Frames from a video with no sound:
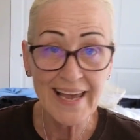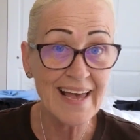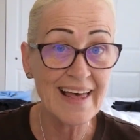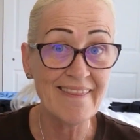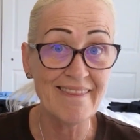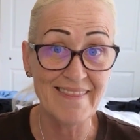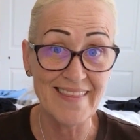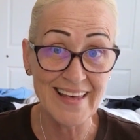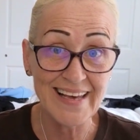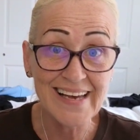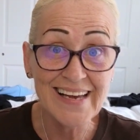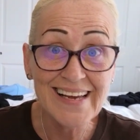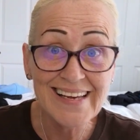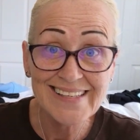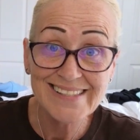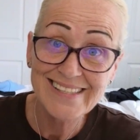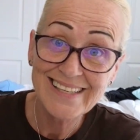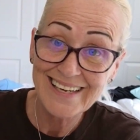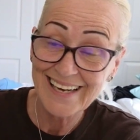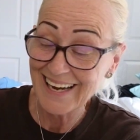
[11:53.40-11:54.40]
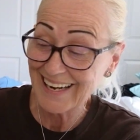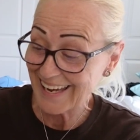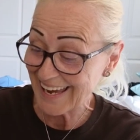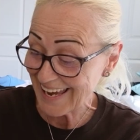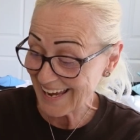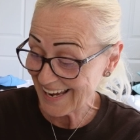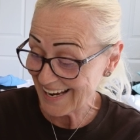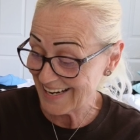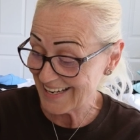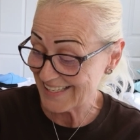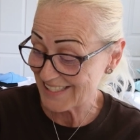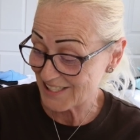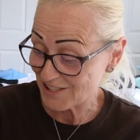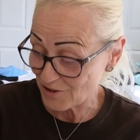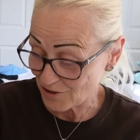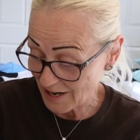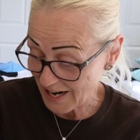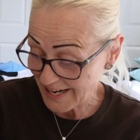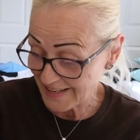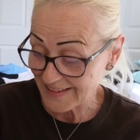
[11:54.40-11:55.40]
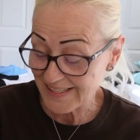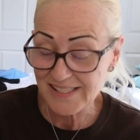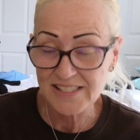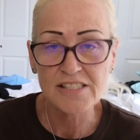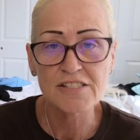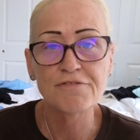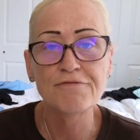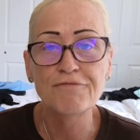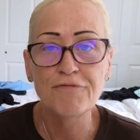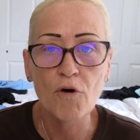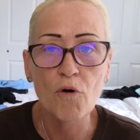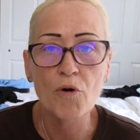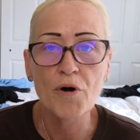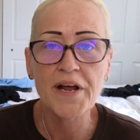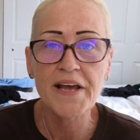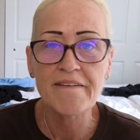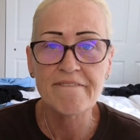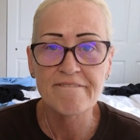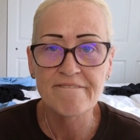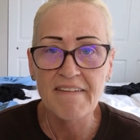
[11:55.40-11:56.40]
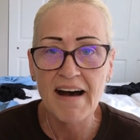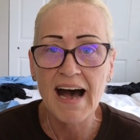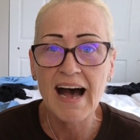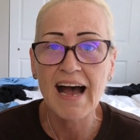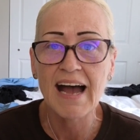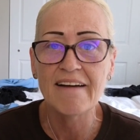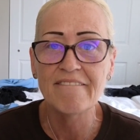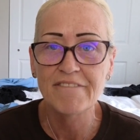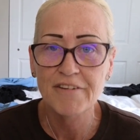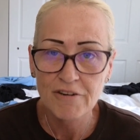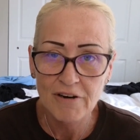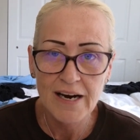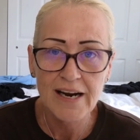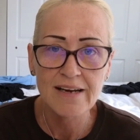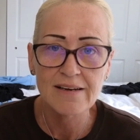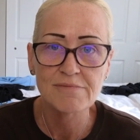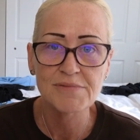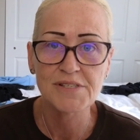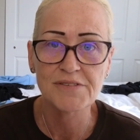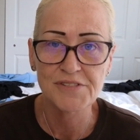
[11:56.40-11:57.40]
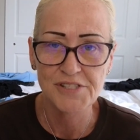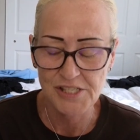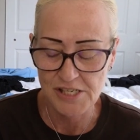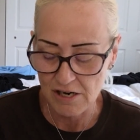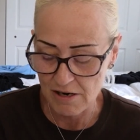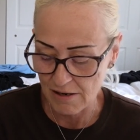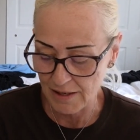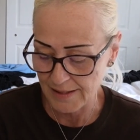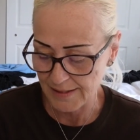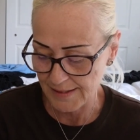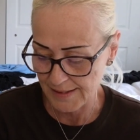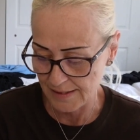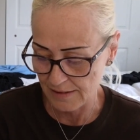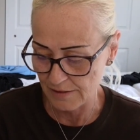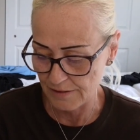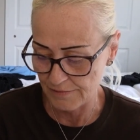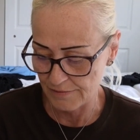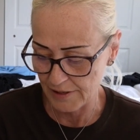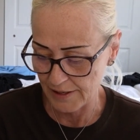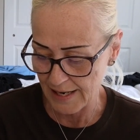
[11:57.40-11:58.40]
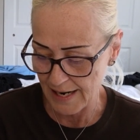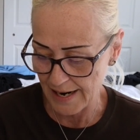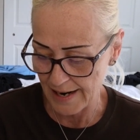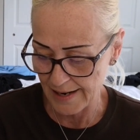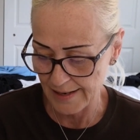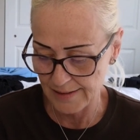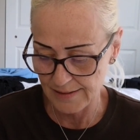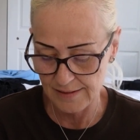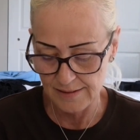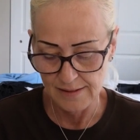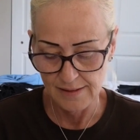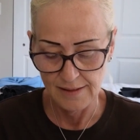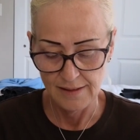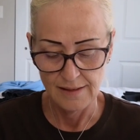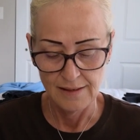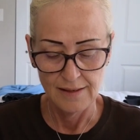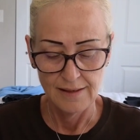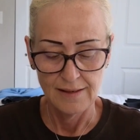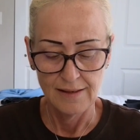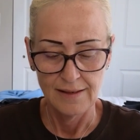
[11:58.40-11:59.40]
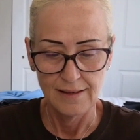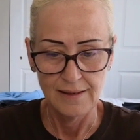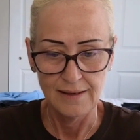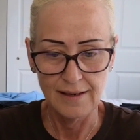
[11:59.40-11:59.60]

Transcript: this, again, is great. This is 45 grams of sterling silver, guys. Look at